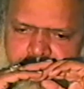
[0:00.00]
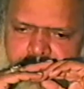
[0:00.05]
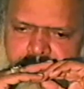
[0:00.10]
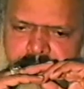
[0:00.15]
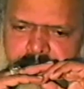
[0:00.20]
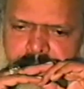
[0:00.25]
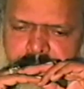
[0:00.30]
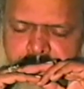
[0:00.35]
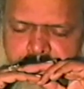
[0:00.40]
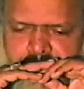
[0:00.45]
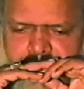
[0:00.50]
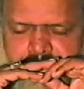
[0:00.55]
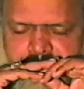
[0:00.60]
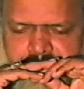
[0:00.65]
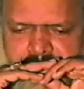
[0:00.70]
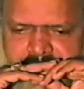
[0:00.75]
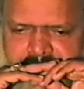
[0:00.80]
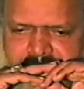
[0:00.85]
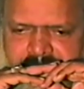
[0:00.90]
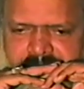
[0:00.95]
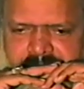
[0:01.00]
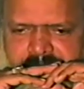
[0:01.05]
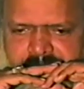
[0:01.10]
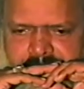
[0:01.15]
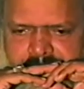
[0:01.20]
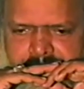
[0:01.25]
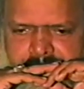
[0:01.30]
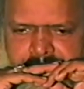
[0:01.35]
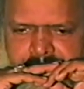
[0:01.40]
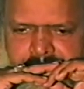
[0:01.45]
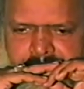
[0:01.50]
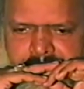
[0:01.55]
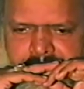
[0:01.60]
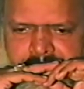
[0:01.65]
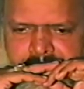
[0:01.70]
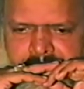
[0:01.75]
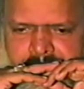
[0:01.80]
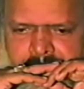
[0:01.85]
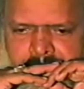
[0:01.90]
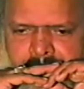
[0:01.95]
No, it was much later.
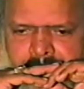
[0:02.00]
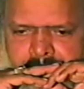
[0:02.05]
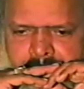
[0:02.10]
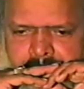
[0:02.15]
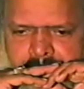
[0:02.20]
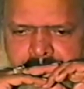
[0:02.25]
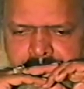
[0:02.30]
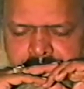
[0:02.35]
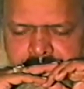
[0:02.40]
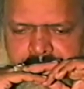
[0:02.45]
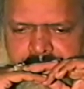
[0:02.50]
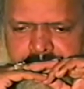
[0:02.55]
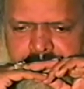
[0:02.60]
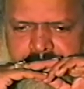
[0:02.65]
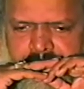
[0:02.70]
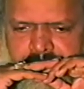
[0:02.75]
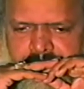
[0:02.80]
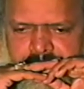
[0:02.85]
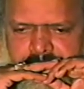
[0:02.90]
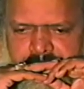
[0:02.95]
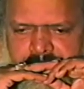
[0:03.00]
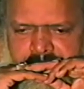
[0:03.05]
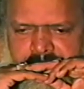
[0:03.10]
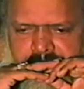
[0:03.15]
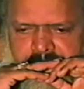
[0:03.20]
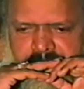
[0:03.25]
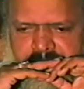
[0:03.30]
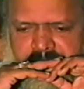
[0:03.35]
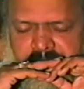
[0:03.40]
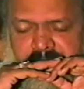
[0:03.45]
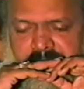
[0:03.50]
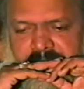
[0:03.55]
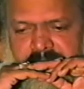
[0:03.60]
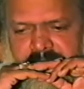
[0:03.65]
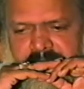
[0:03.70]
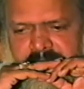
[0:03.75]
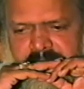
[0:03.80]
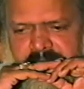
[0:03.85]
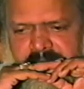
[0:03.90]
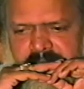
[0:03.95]
It was in
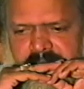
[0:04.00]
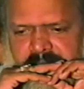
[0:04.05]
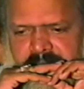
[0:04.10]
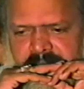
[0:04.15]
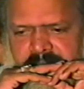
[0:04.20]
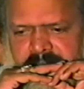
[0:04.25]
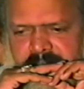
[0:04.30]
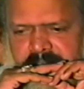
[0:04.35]
82.